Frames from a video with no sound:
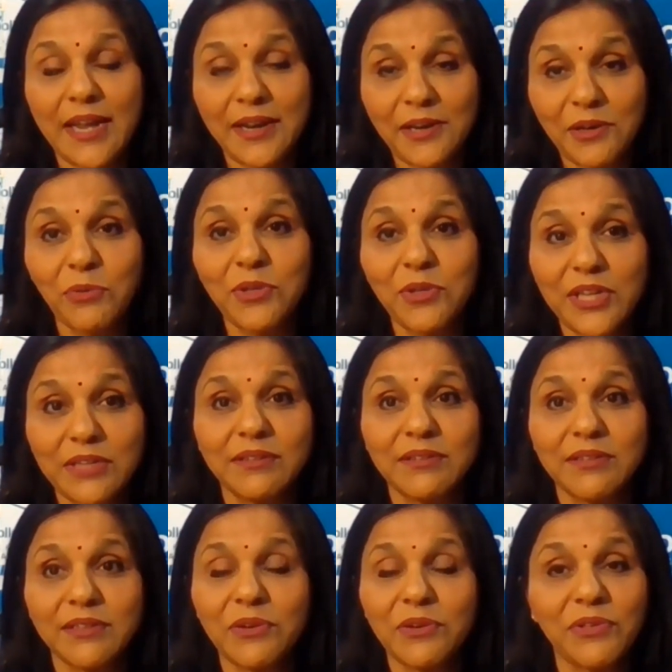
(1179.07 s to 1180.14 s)
And I know that,
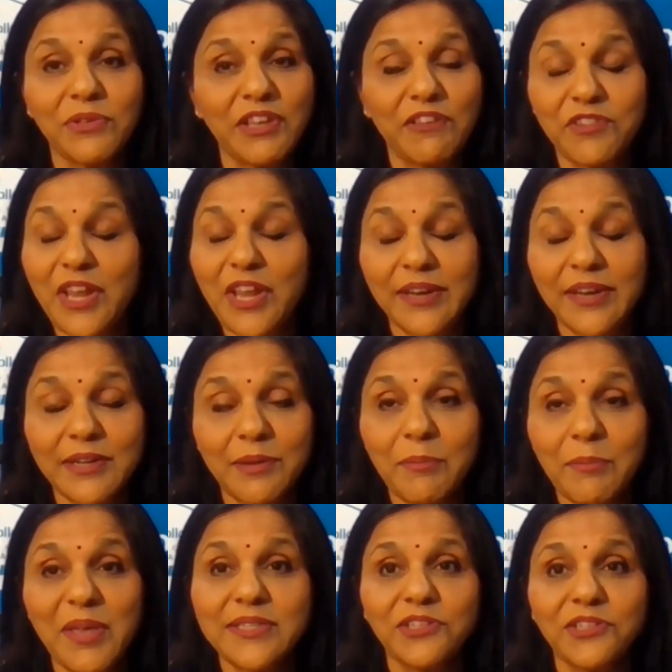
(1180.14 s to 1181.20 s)
you know, they've done an
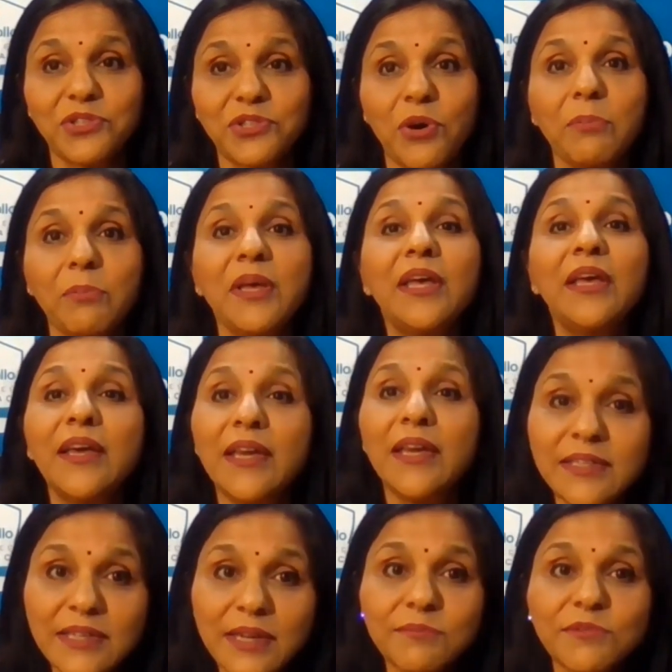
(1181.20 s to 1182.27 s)
amazing job
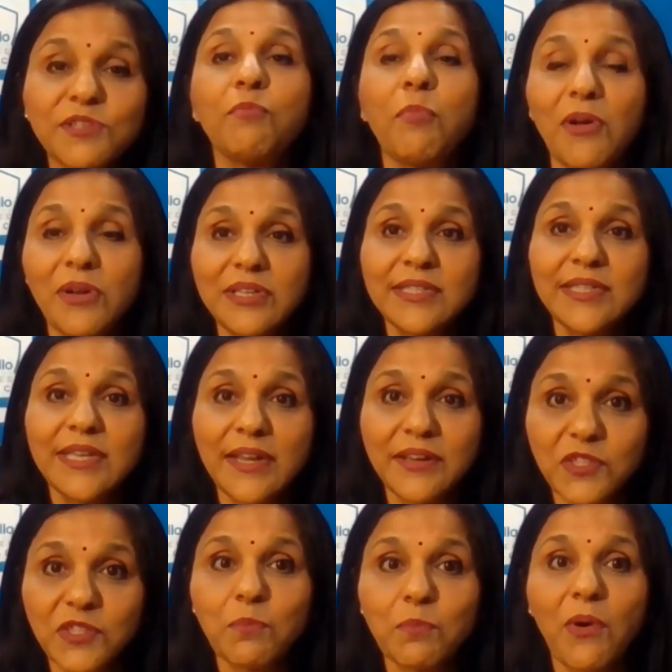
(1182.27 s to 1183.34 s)
in terms of policy
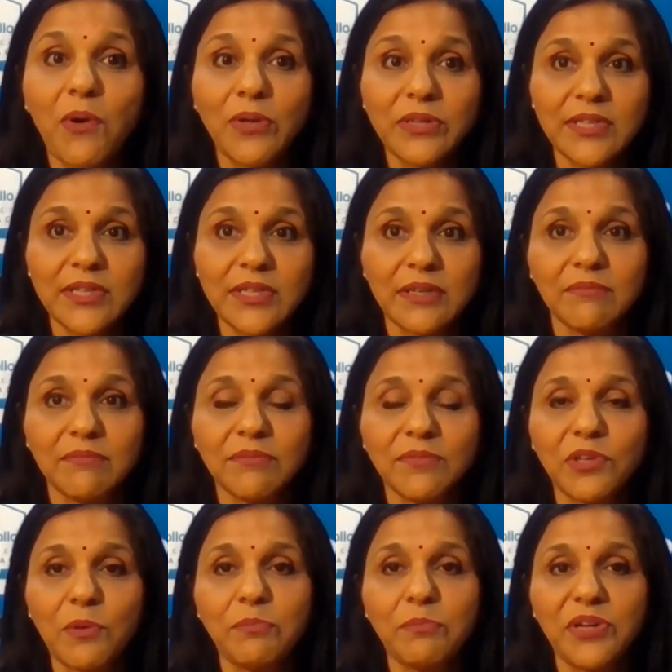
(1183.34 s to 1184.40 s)
and response and,
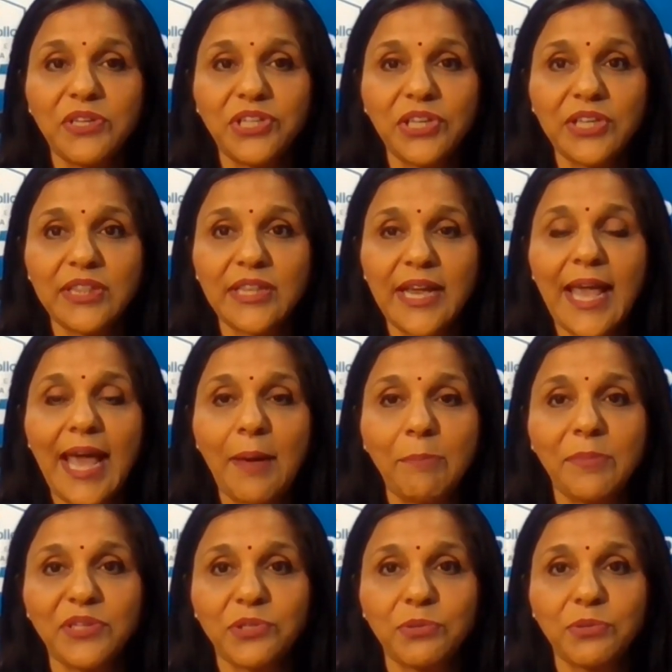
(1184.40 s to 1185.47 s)
you know, bridging the gap
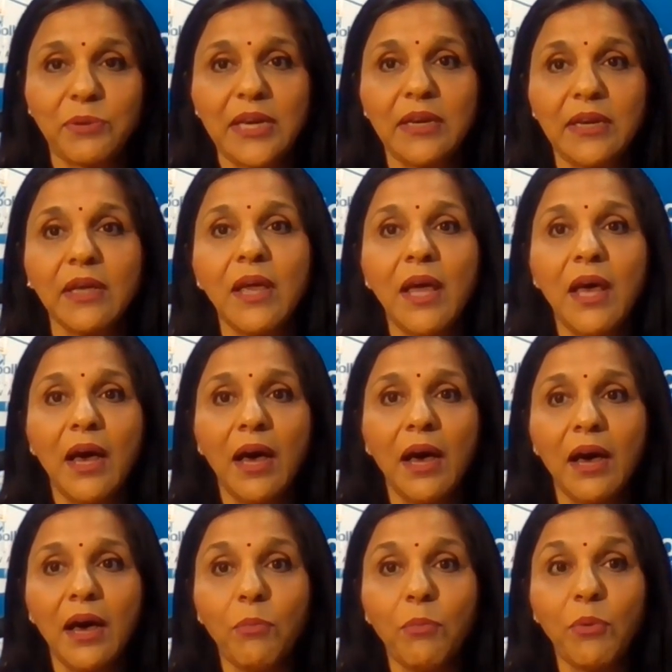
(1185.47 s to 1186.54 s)
between
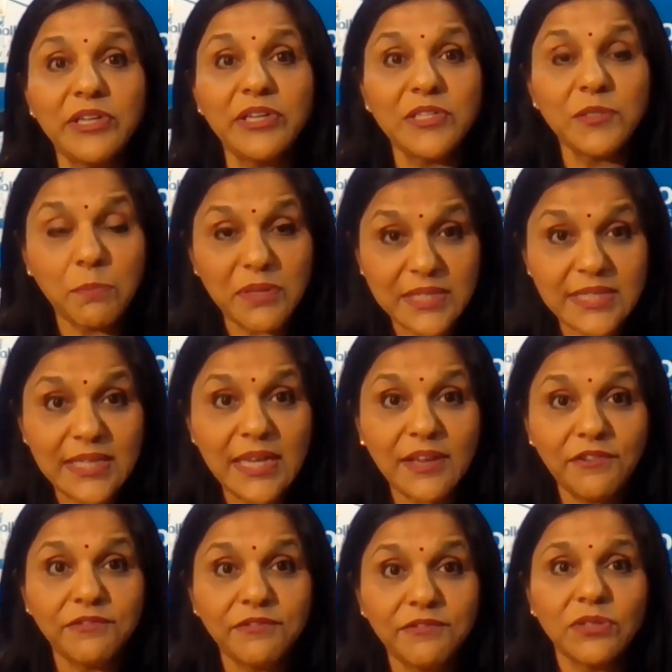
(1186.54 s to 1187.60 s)
what is
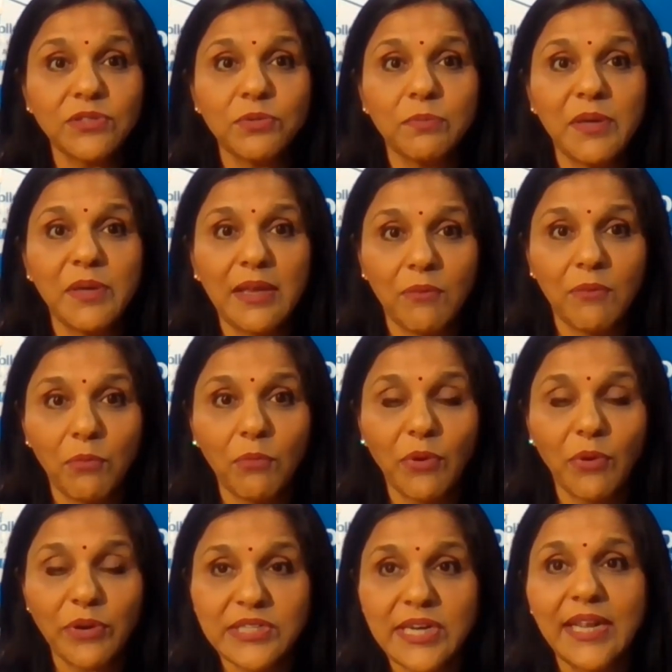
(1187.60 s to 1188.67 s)
perceived to be
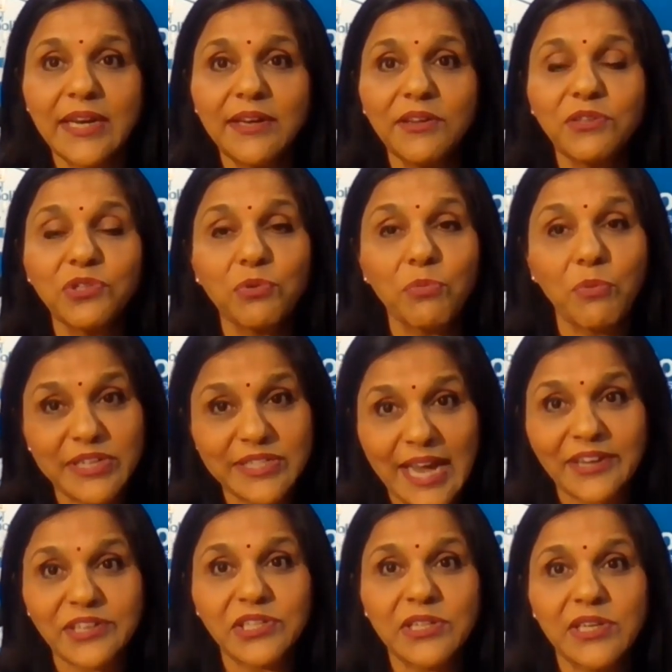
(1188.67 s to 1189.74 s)
what is needed to what is
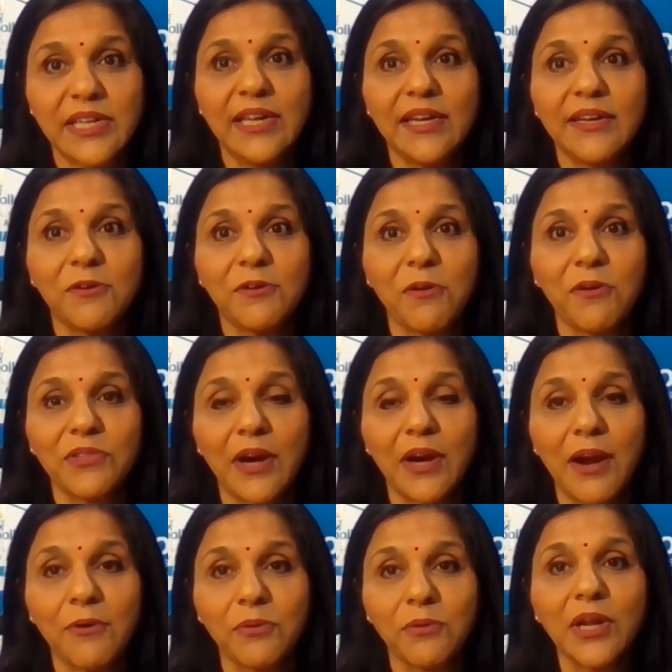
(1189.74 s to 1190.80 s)
actually needed on the
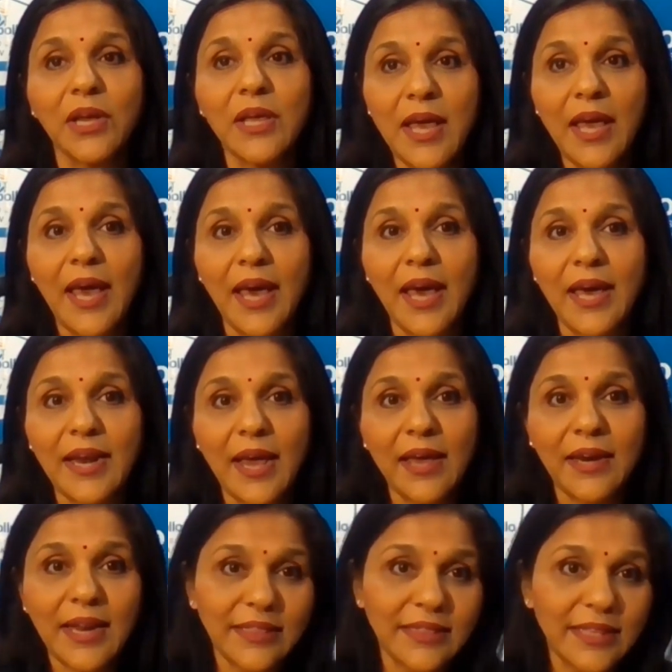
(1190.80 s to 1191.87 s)
ground. And
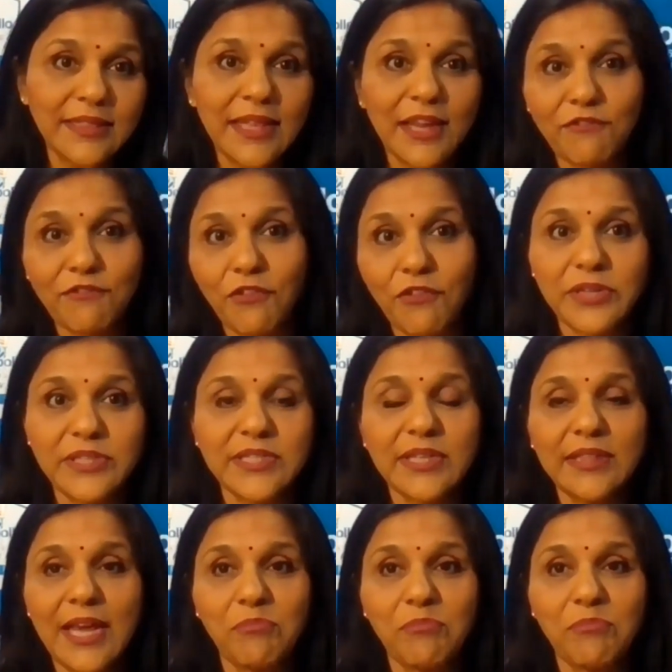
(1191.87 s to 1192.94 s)
I think that voice
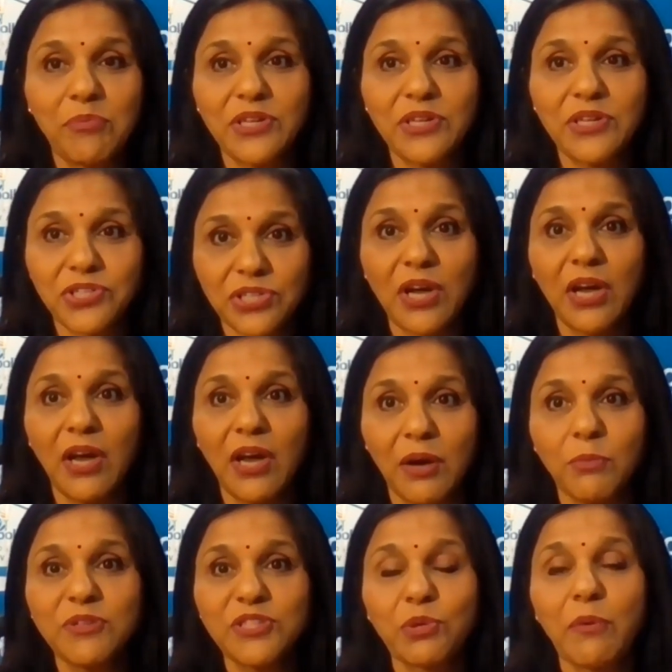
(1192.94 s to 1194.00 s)
and that bridge
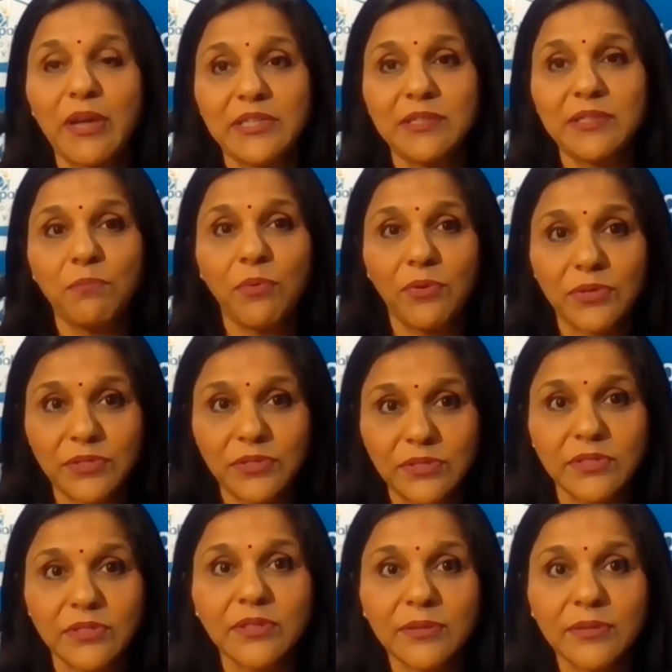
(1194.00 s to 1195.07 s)
was quite important.